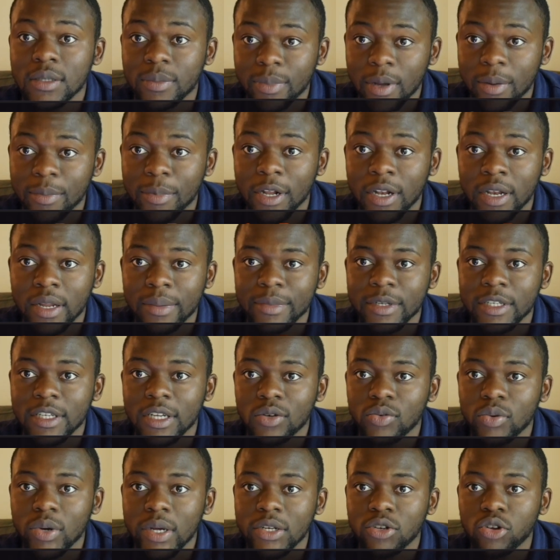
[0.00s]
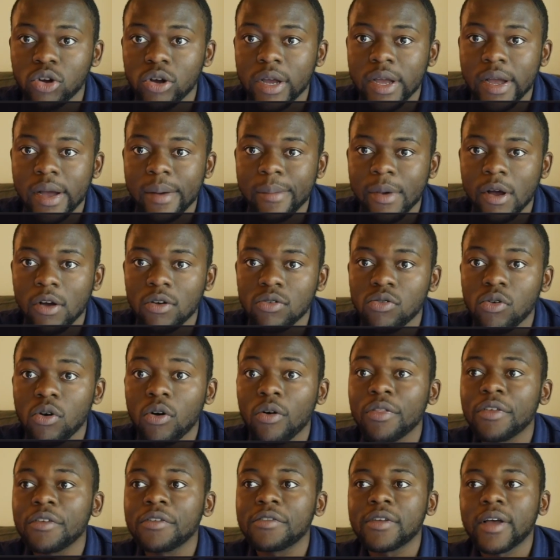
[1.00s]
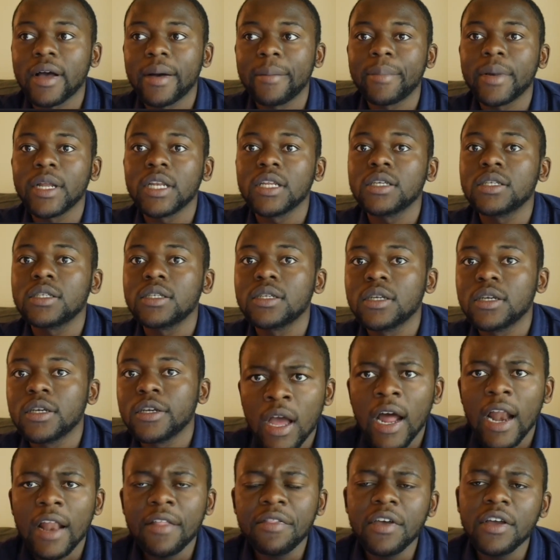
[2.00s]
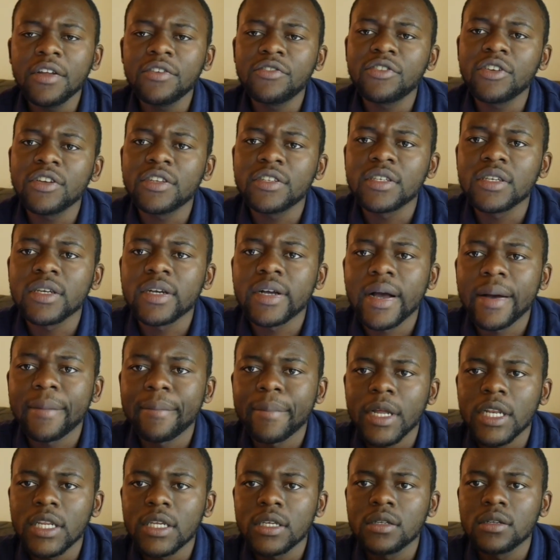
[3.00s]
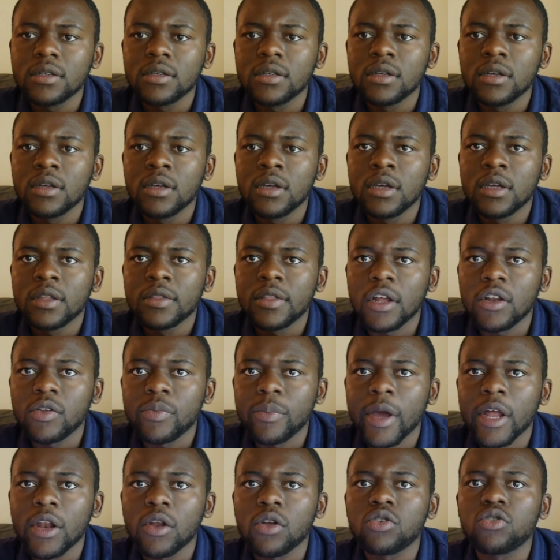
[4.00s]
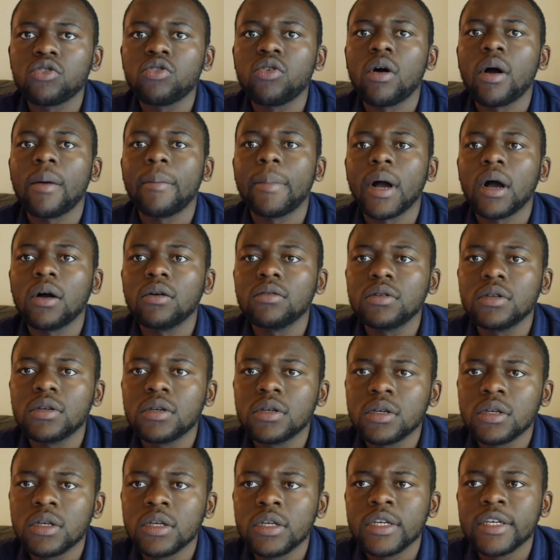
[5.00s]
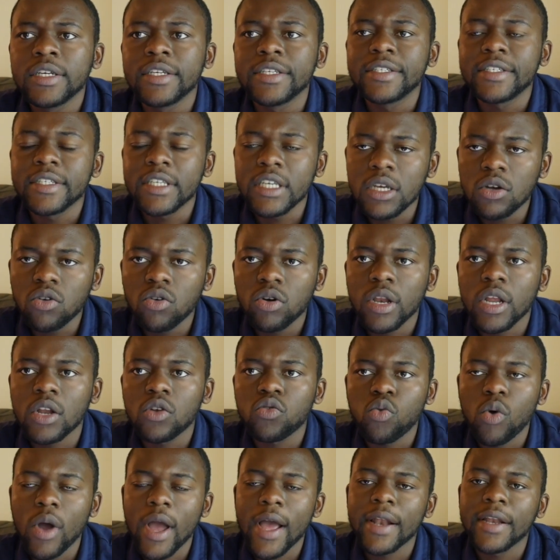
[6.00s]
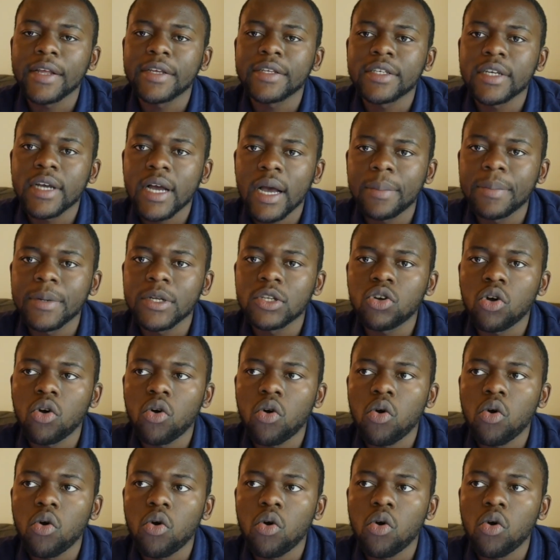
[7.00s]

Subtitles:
Zimbabwe Limited. We're talking about all these companies. Another interesting company that you may not know about is Econet Wireless Capital